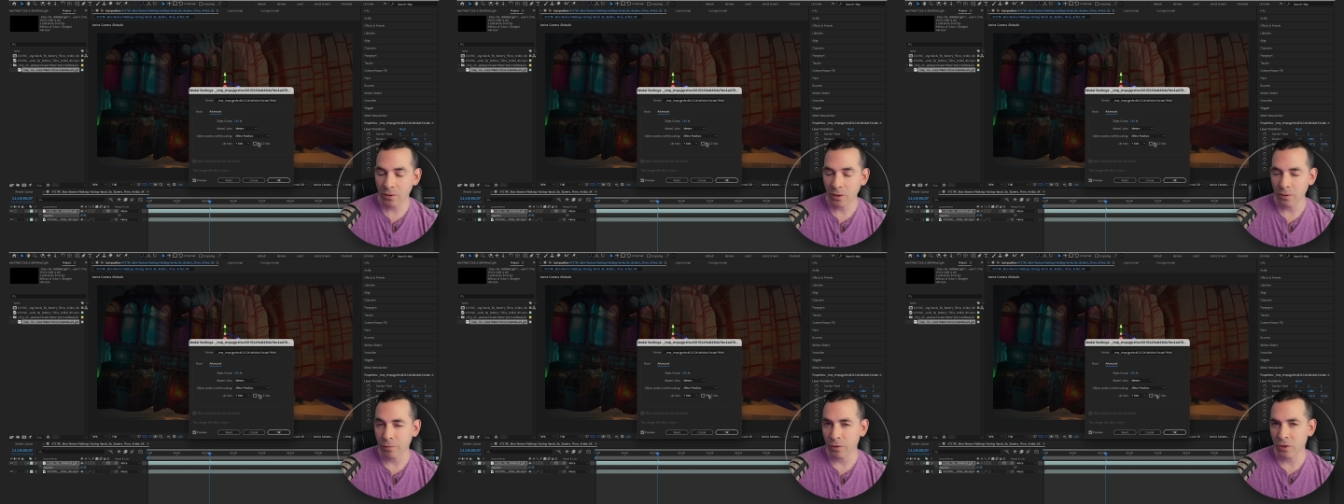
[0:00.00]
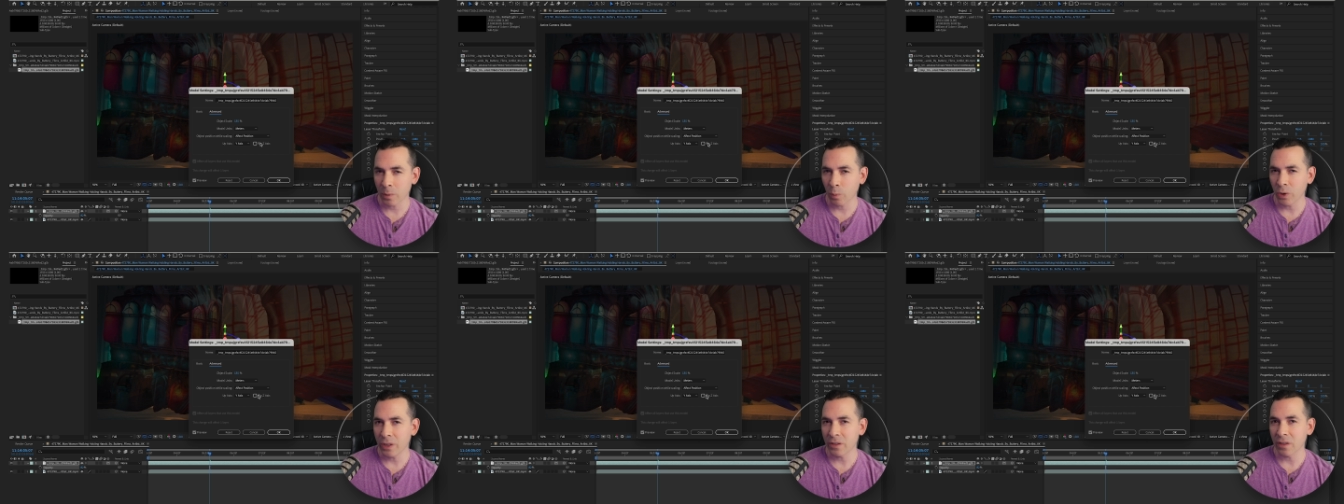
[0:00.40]
because for
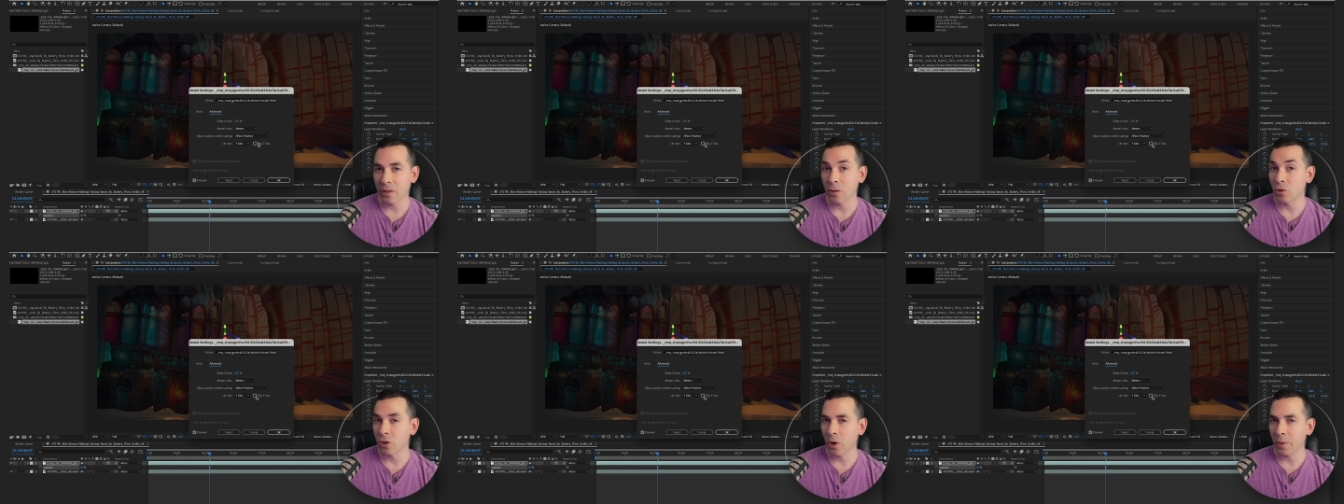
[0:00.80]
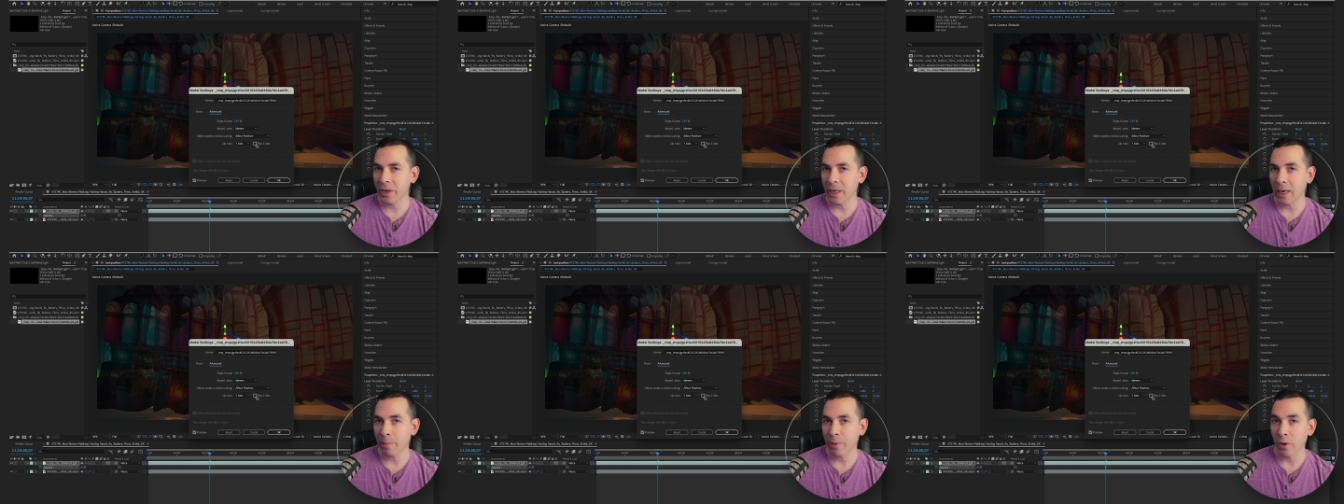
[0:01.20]
some reason the Zoe
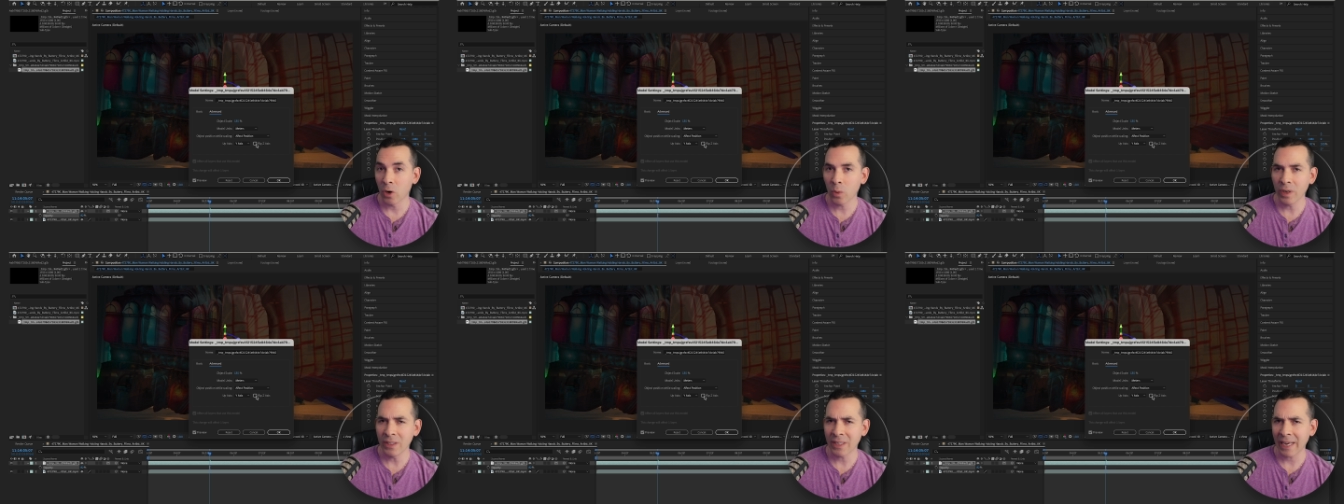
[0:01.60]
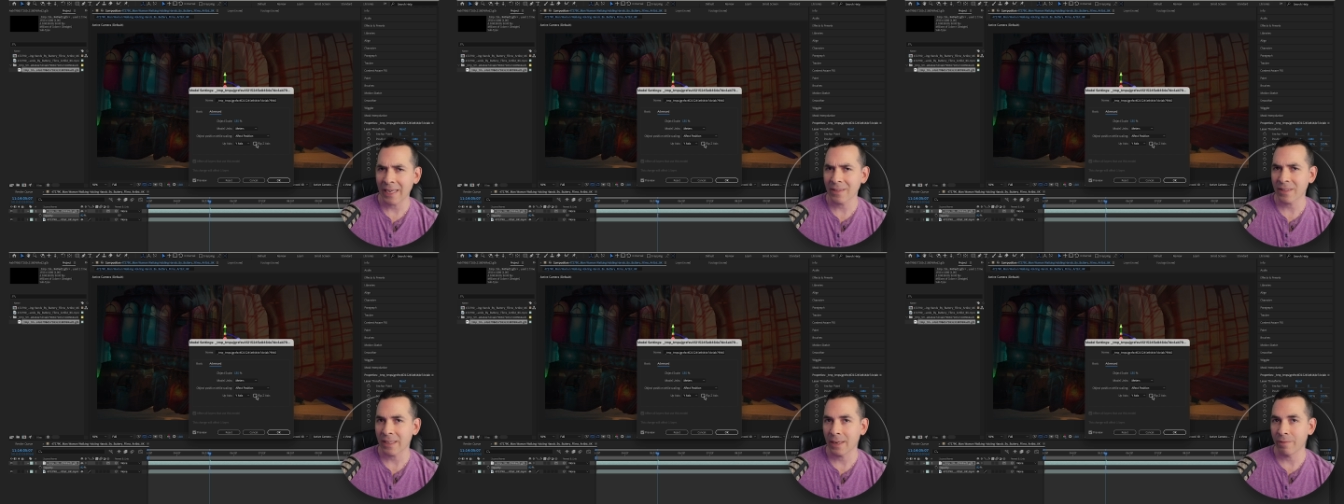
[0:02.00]
depth always
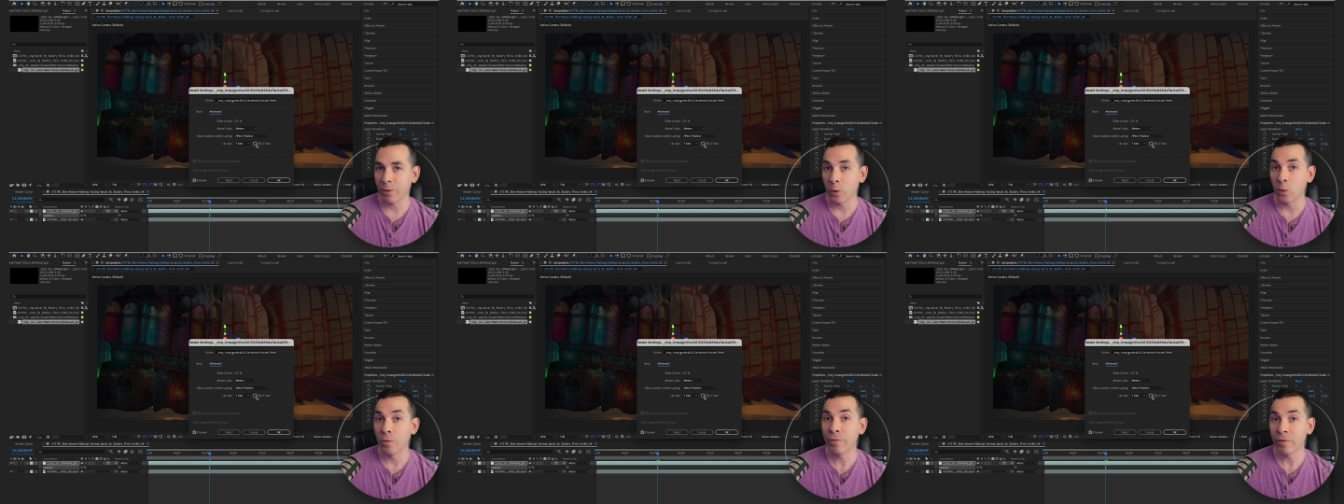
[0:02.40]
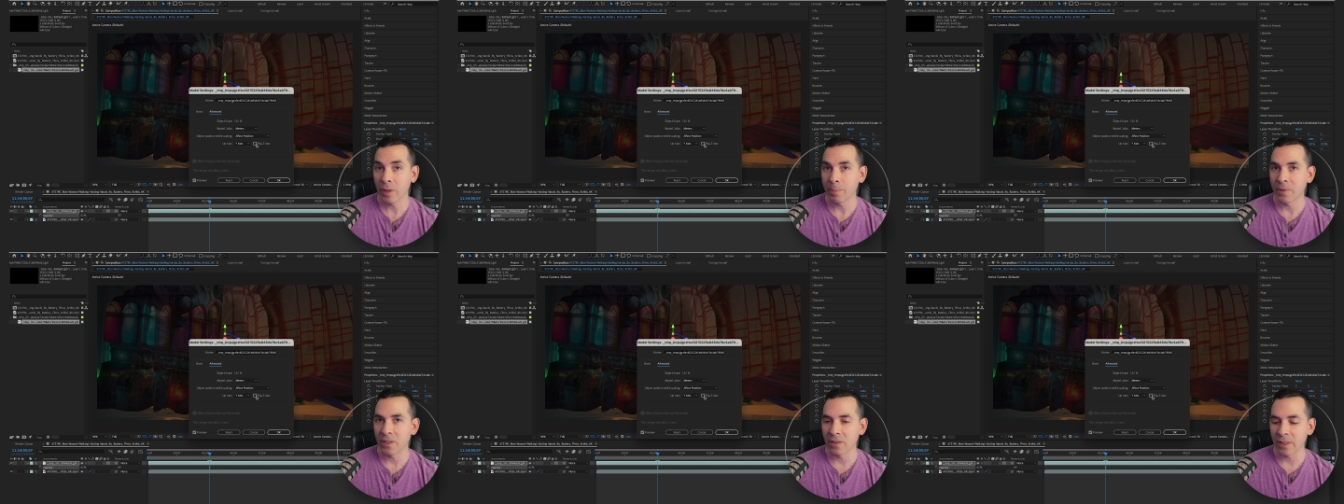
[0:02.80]
has to have you
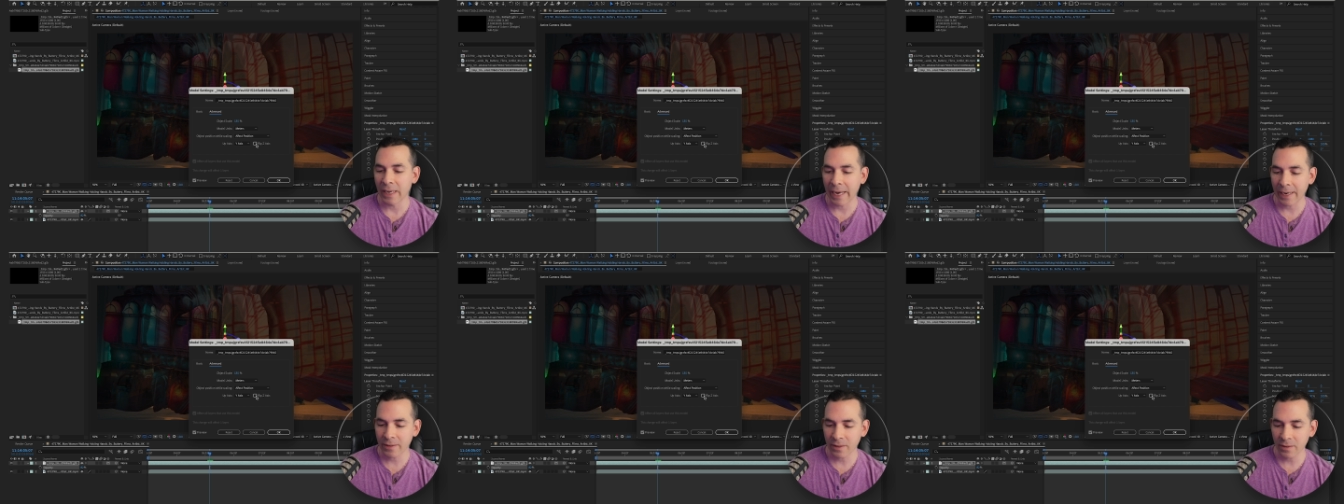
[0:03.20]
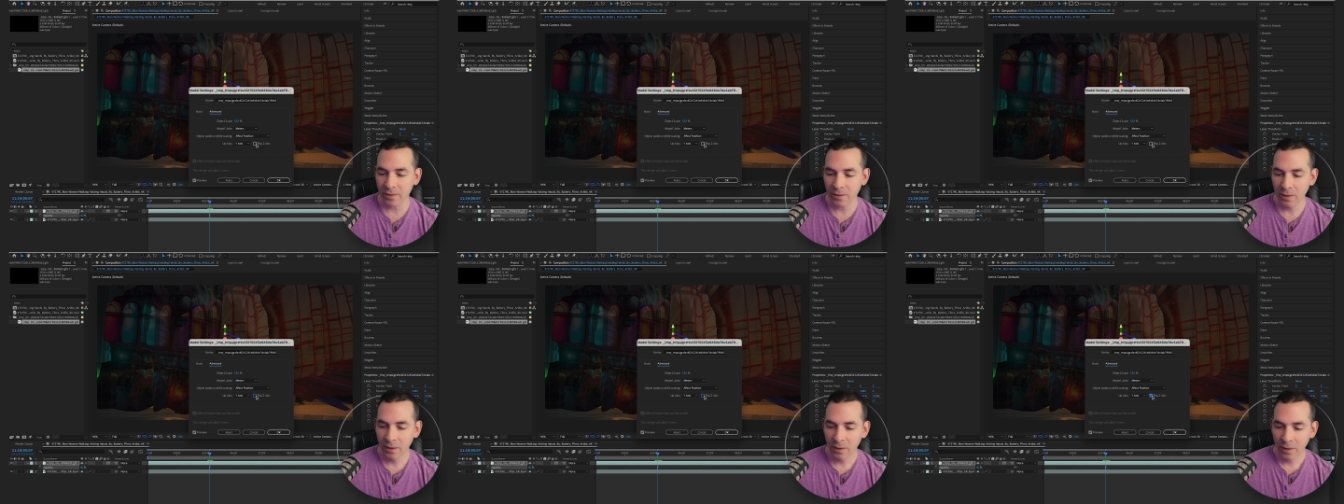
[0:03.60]
flip the Z axis,